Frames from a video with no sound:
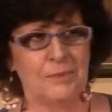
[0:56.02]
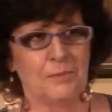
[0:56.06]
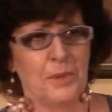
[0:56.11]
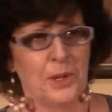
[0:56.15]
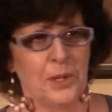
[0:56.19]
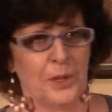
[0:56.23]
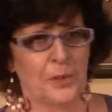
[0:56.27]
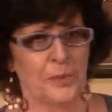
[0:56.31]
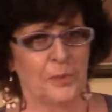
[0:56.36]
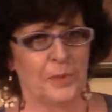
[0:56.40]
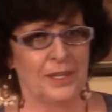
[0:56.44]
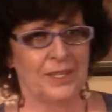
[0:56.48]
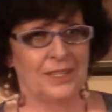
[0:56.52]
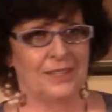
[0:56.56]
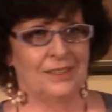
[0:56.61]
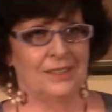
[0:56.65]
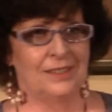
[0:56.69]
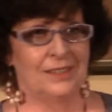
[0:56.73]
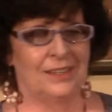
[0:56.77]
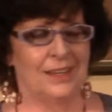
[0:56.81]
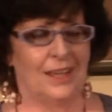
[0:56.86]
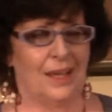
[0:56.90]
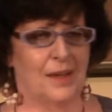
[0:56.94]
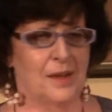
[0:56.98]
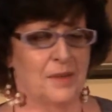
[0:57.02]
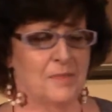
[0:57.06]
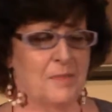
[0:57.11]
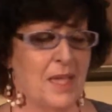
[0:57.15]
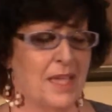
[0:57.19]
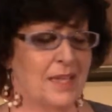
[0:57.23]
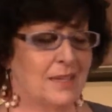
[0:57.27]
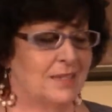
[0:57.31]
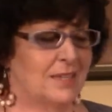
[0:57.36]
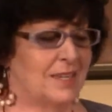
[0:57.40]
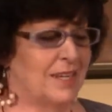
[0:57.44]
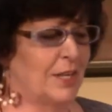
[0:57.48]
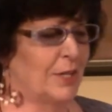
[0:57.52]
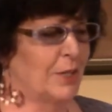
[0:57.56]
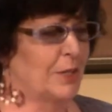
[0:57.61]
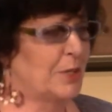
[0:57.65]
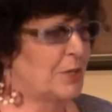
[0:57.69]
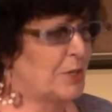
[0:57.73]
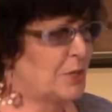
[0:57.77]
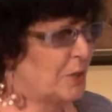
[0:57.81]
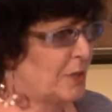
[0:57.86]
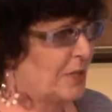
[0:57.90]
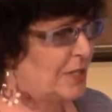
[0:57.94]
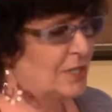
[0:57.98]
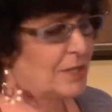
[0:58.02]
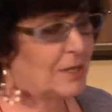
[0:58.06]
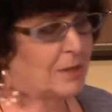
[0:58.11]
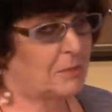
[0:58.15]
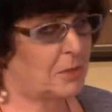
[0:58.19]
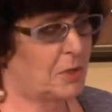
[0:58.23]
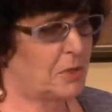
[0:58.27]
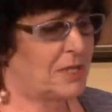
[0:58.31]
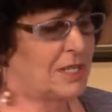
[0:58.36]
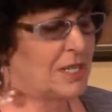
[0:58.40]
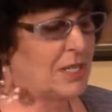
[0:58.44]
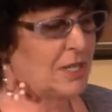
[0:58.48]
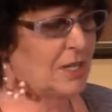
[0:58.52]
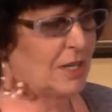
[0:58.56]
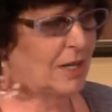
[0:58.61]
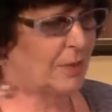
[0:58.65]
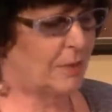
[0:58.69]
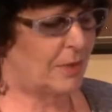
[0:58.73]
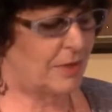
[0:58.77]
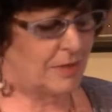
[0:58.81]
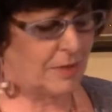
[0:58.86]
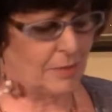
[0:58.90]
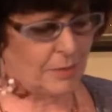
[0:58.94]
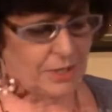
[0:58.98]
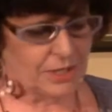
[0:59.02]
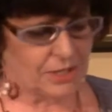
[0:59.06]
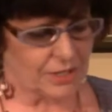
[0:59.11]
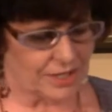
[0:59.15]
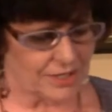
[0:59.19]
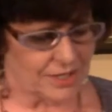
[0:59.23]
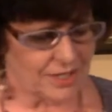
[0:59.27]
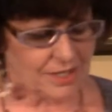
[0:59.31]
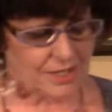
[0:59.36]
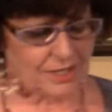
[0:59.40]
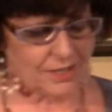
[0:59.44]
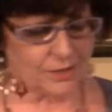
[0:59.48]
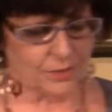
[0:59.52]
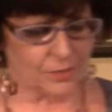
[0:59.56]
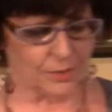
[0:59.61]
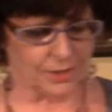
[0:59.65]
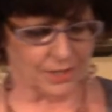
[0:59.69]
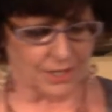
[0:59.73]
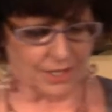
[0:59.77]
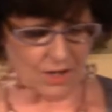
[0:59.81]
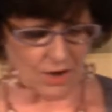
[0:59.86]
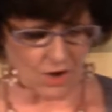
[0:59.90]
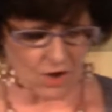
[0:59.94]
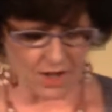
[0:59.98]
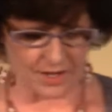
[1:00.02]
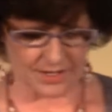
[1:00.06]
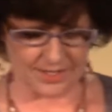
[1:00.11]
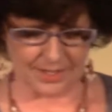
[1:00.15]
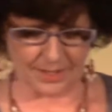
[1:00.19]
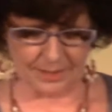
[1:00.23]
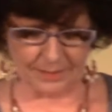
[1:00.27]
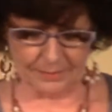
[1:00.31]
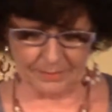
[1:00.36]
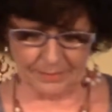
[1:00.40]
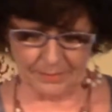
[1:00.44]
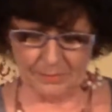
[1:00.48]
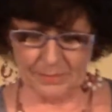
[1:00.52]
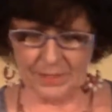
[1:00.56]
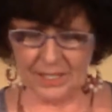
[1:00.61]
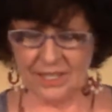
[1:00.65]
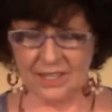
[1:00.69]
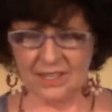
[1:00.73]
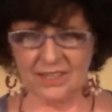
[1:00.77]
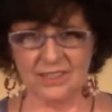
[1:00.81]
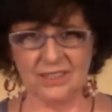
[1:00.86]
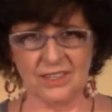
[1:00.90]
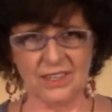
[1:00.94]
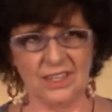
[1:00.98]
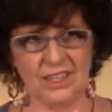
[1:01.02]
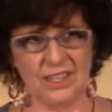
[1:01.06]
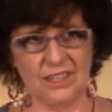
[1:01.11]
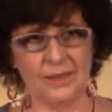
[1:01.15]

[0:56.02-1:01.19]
Millman has an illustration I'm going to share with you, which I think is really awesome, because